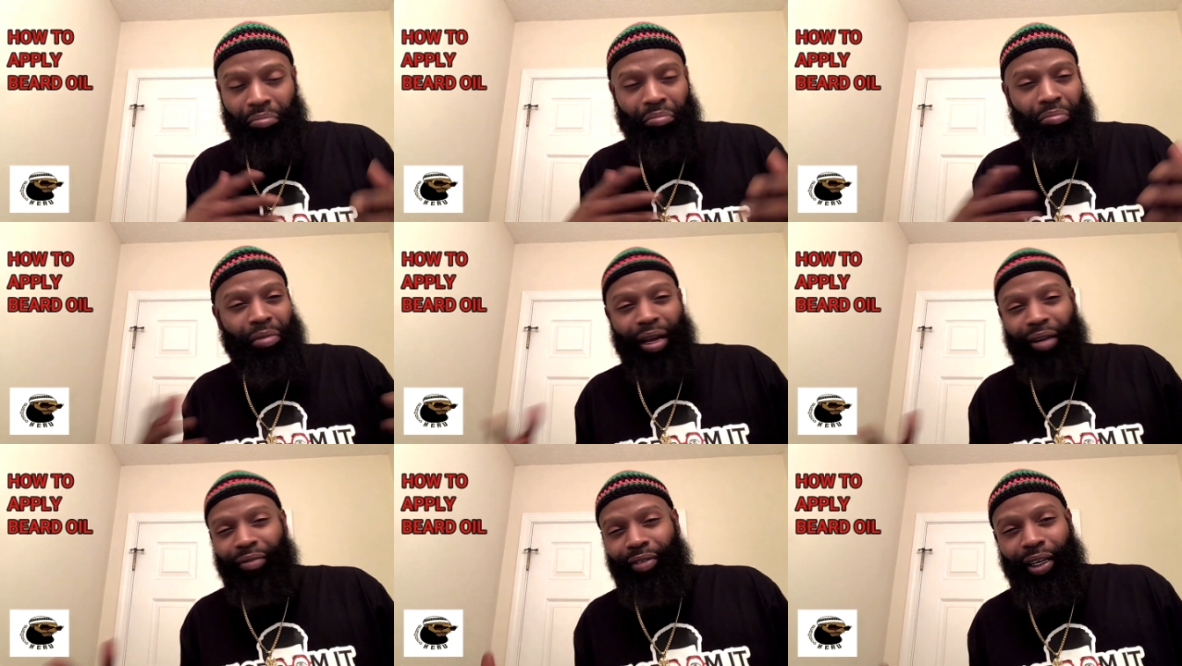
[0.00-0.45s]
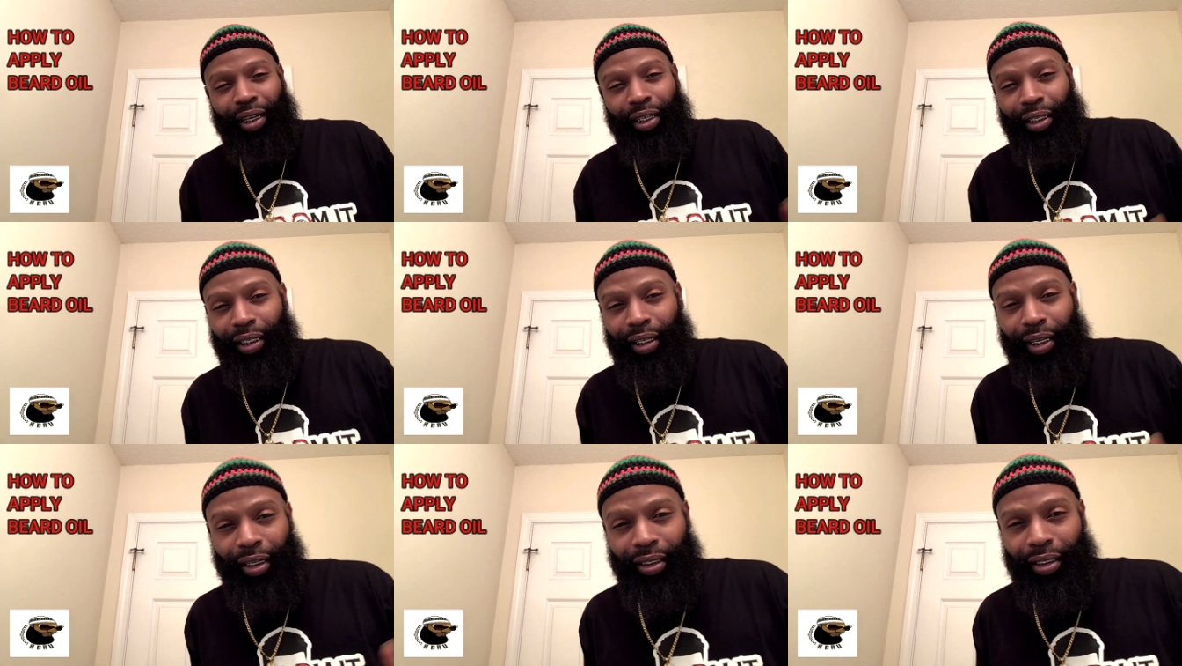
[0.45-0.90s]
after I get
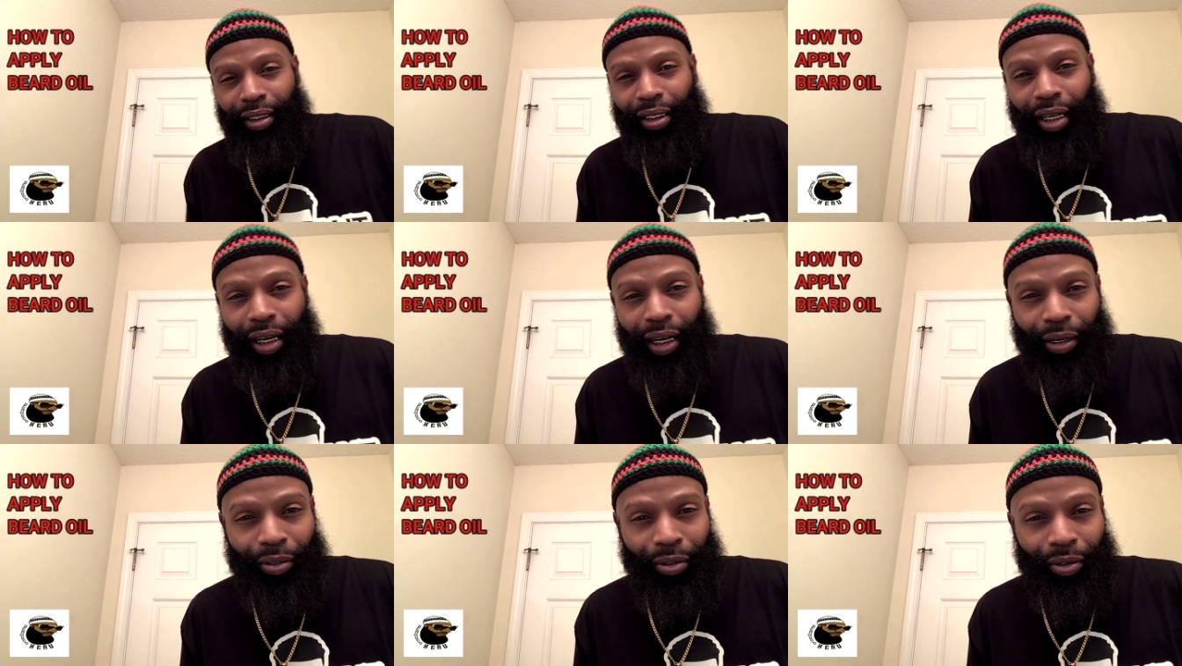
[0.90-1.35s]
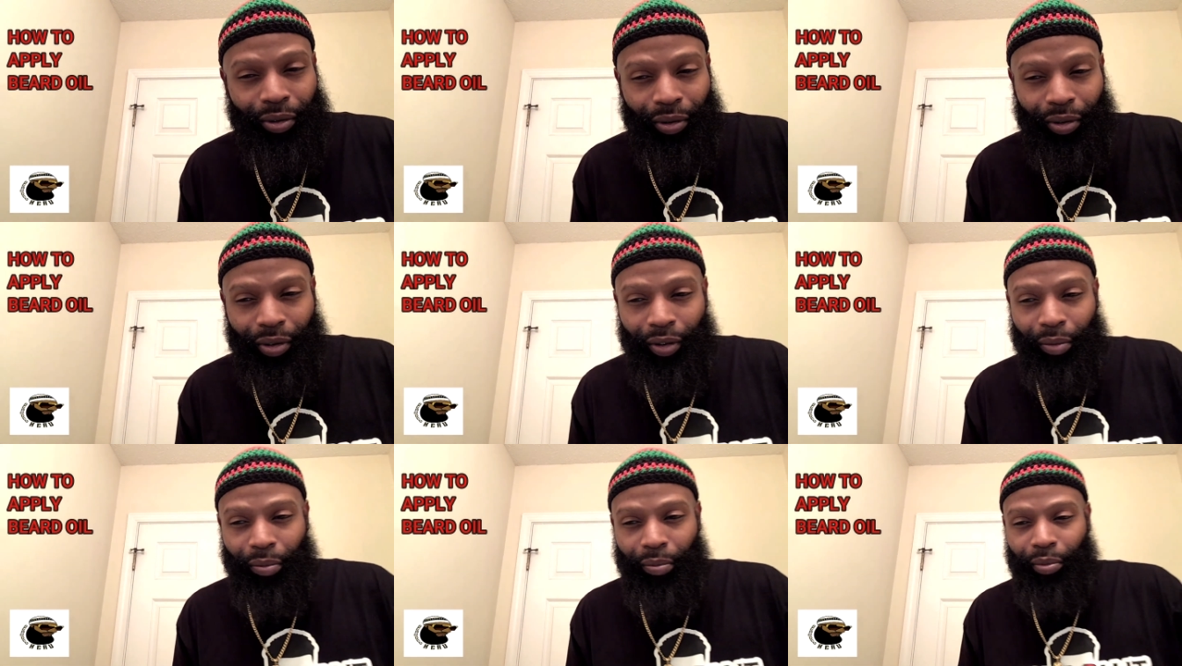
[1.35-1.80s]
out the shower,
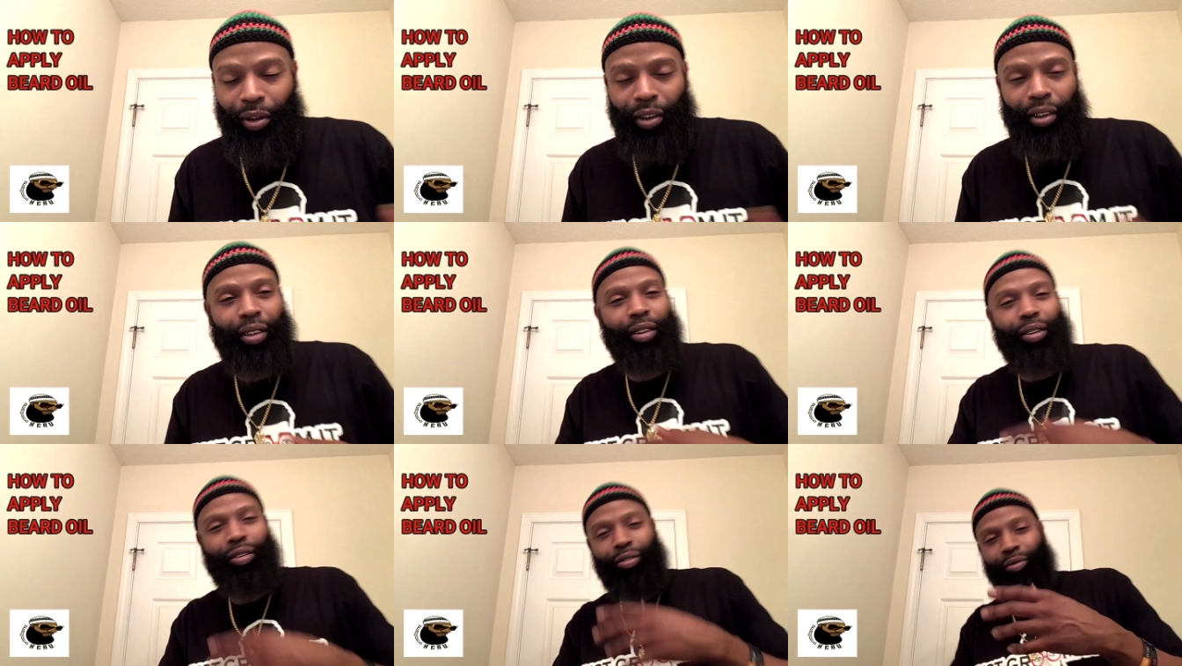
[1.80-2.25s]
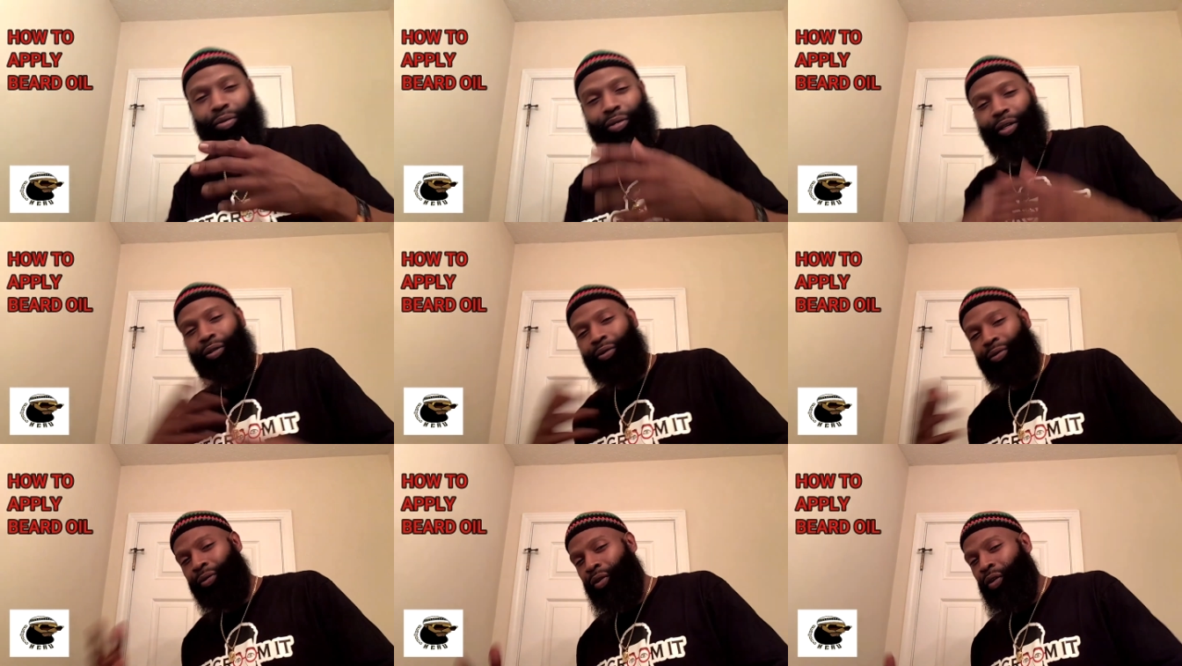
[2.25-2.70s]
because, you
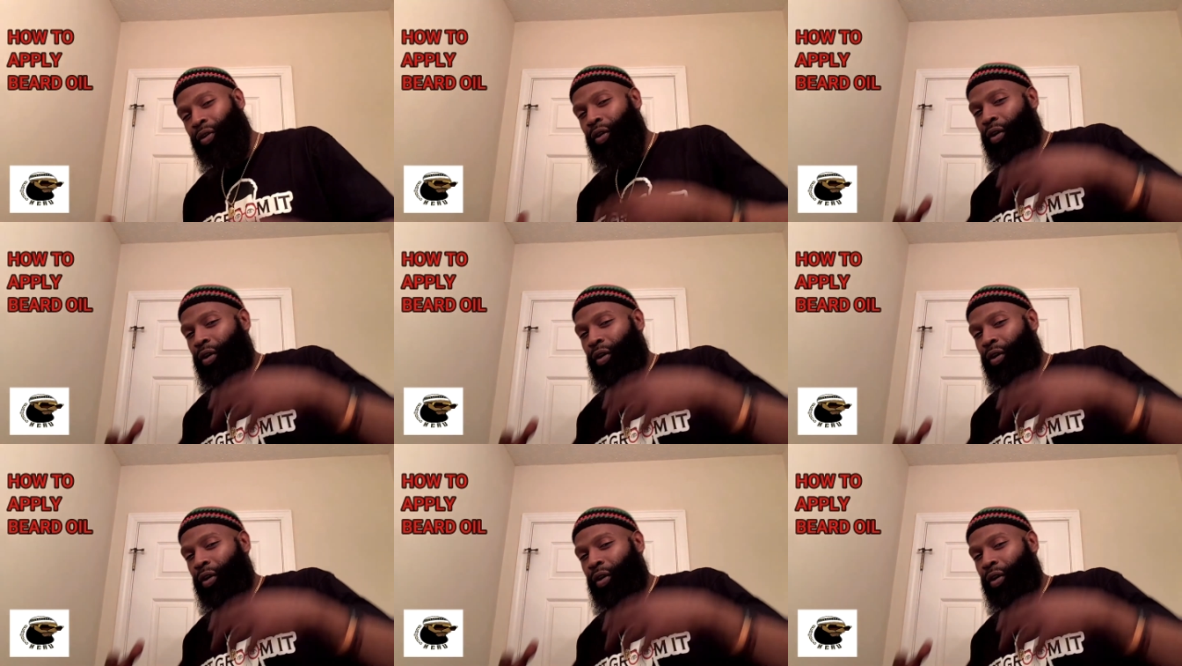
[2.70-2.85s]
know,